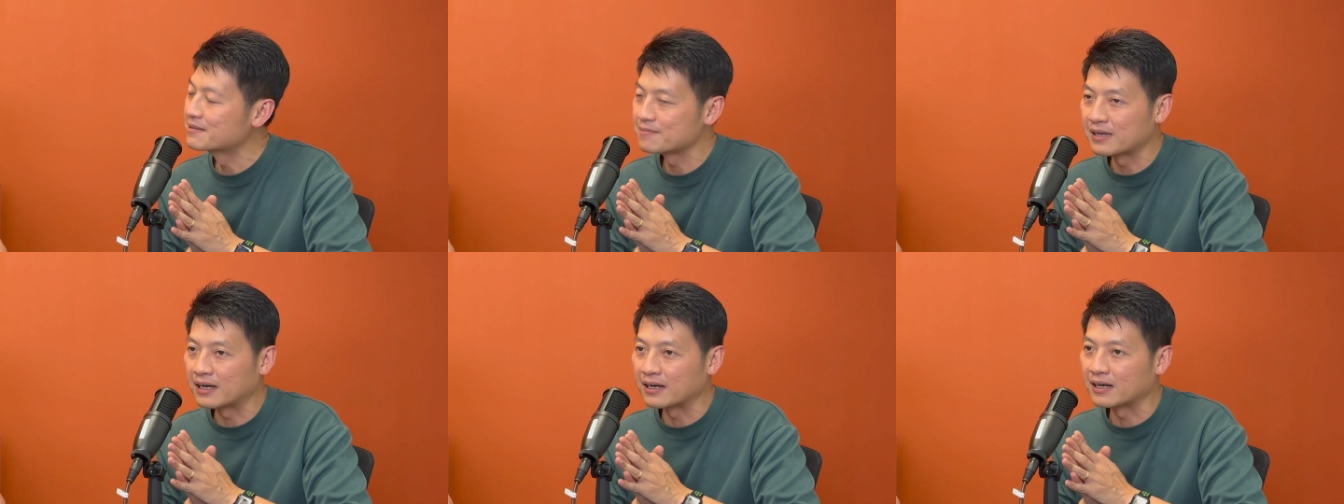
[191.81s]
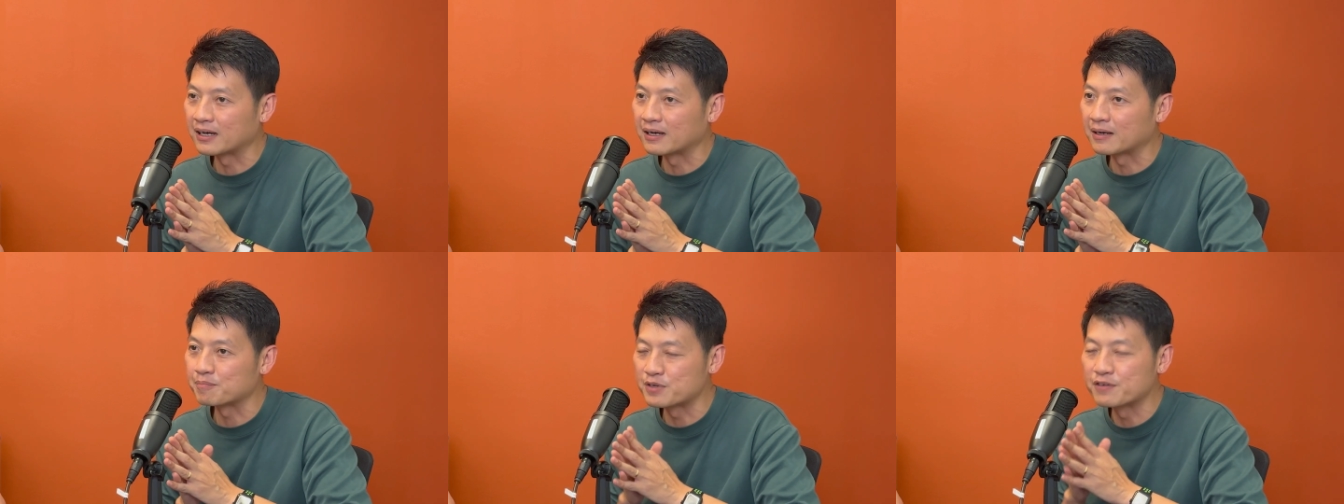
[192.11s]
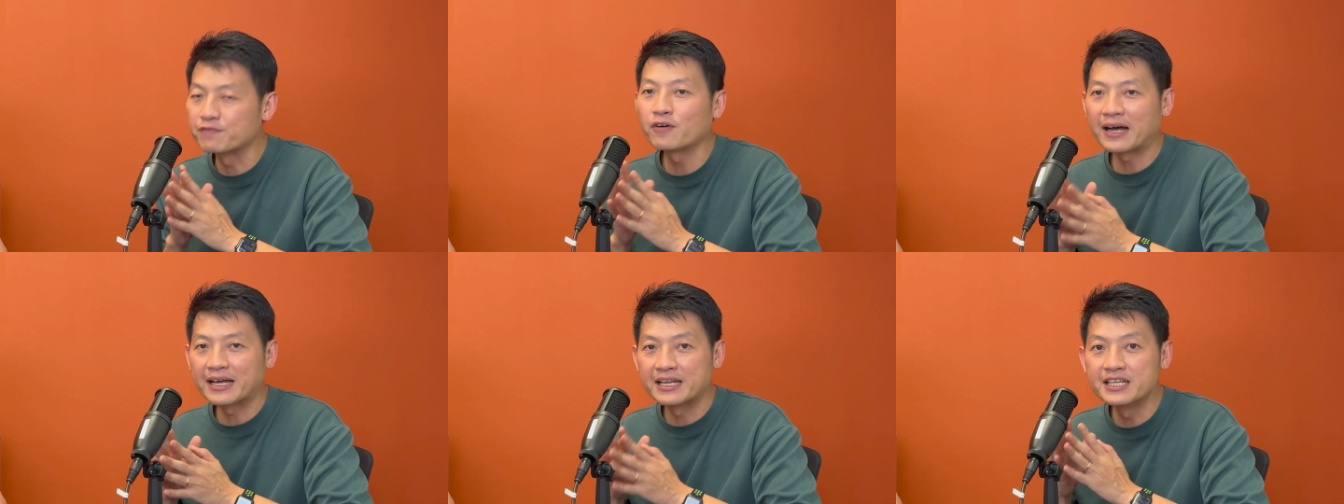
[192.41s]
uh,
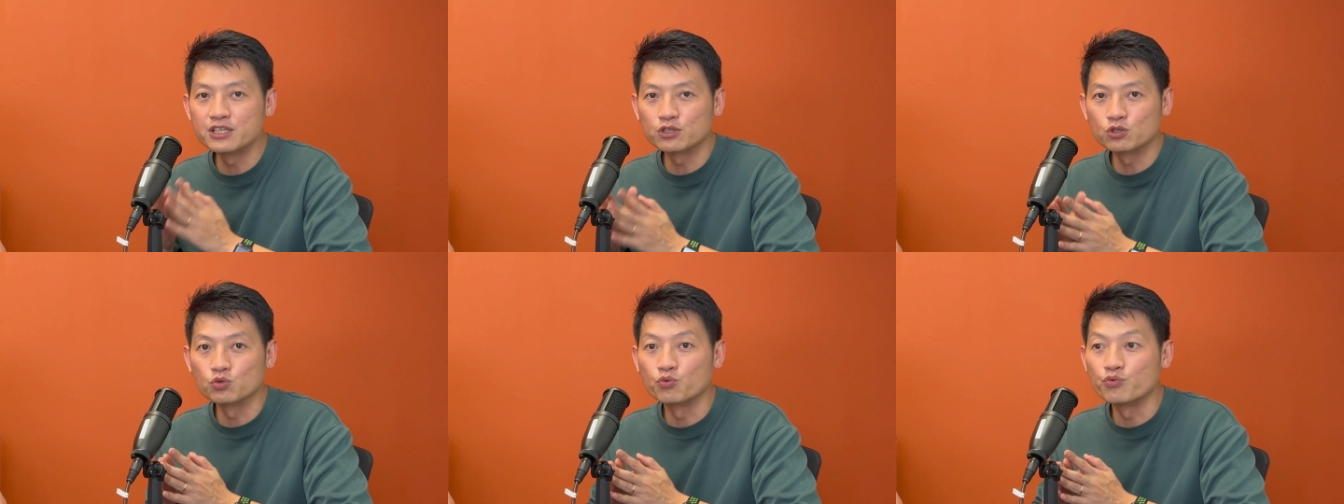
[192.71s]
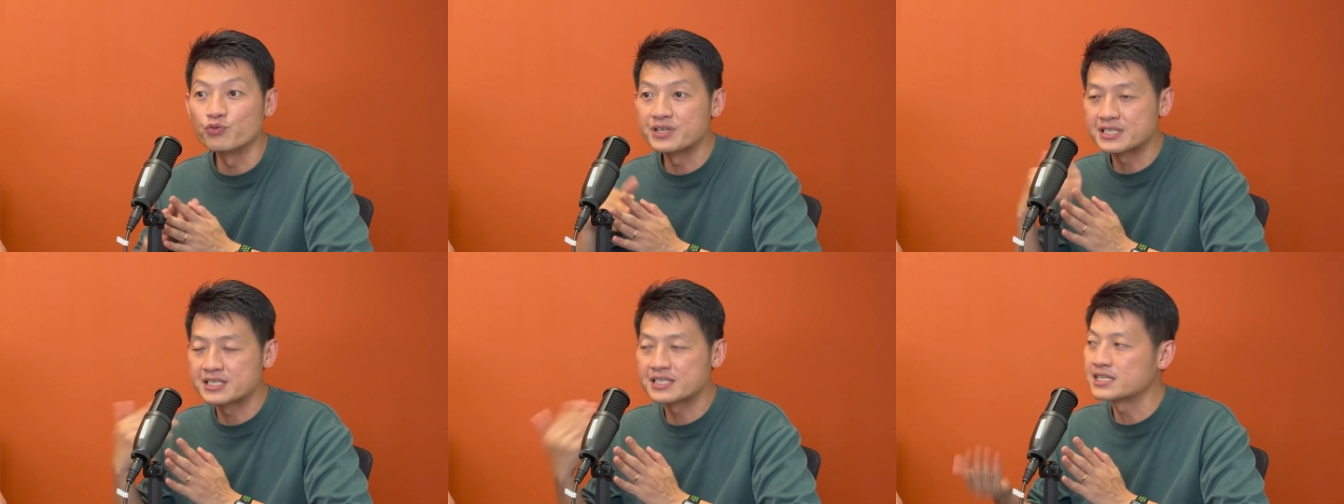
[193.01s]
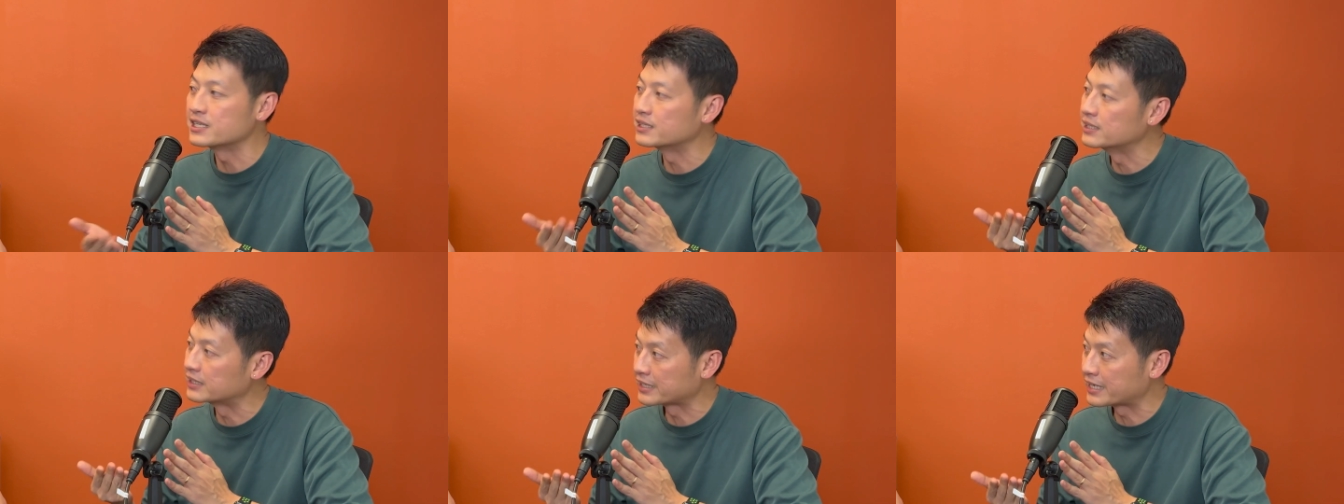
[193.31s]
before I need to
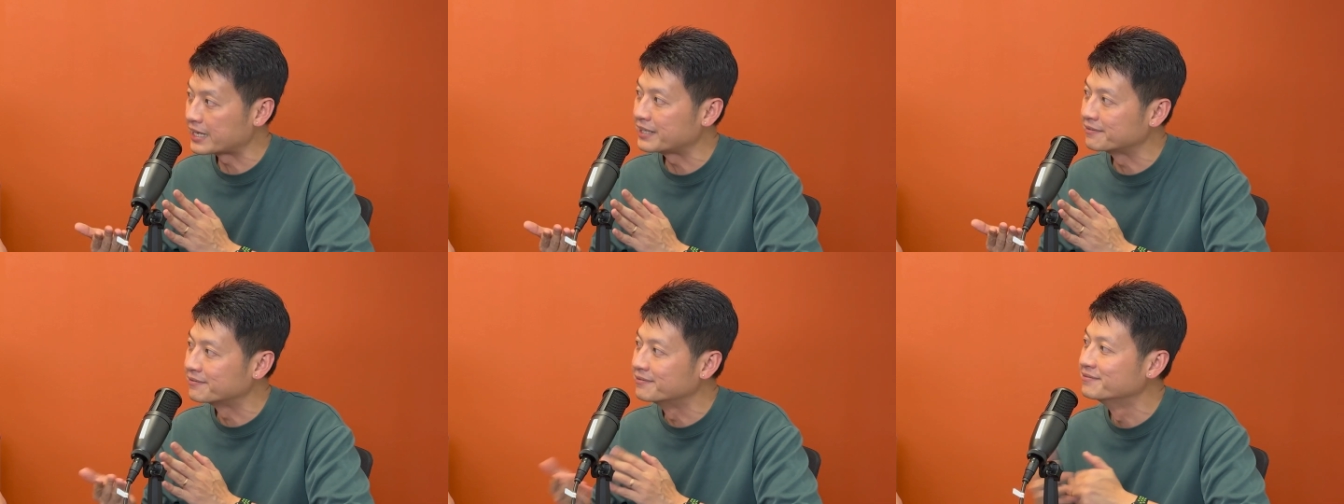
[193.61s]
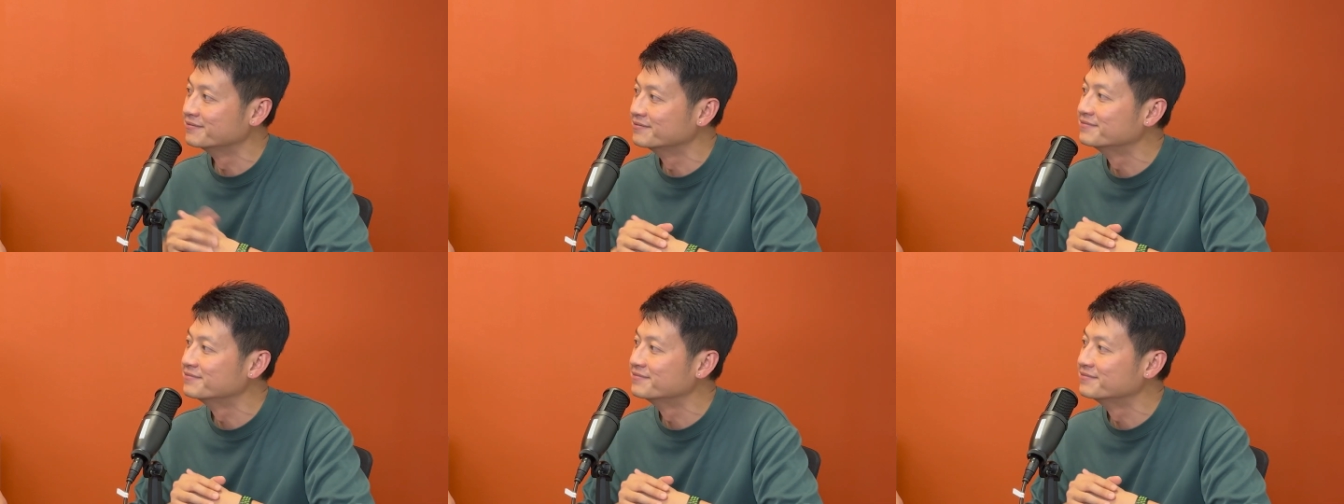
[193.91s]
resit again.